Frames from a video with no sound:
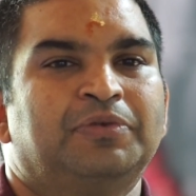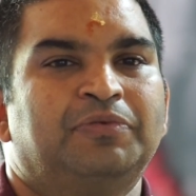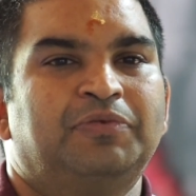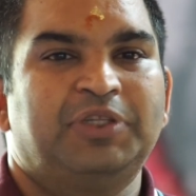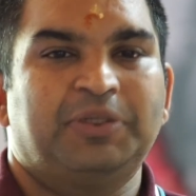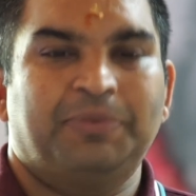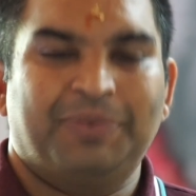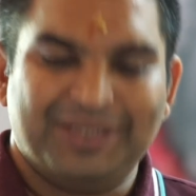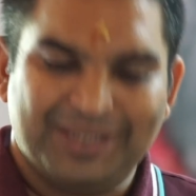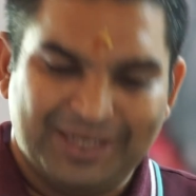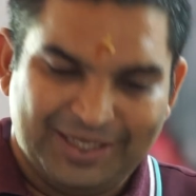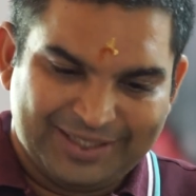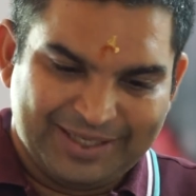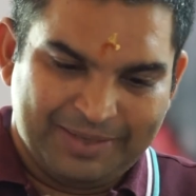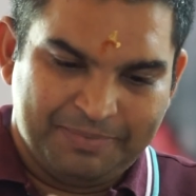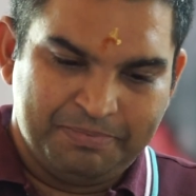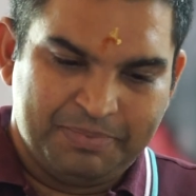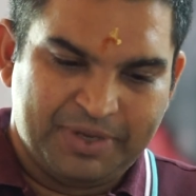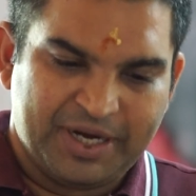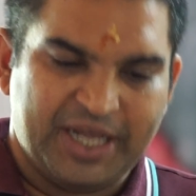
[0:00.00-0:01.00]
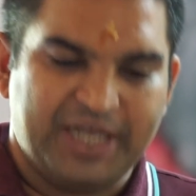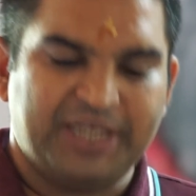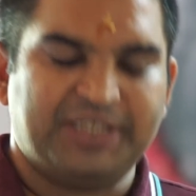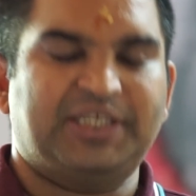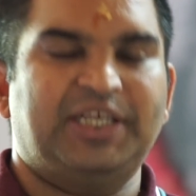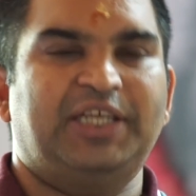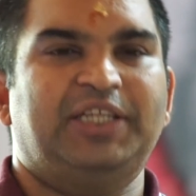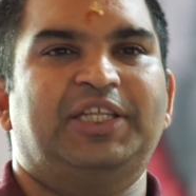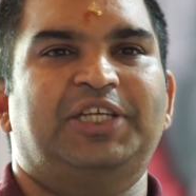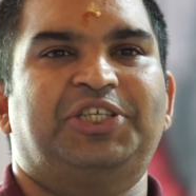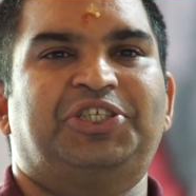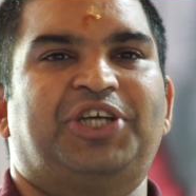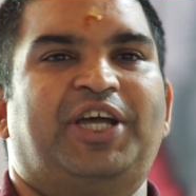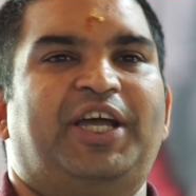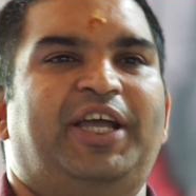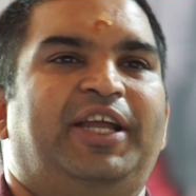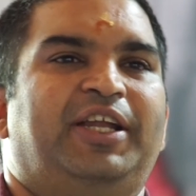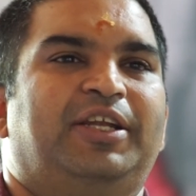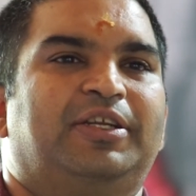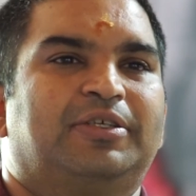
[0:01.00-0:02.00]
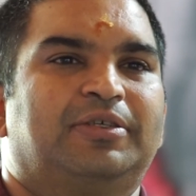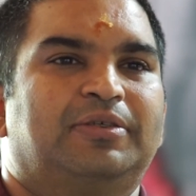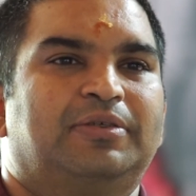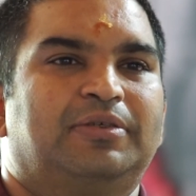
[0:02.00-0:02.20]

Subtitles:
when the mother is embracing the child,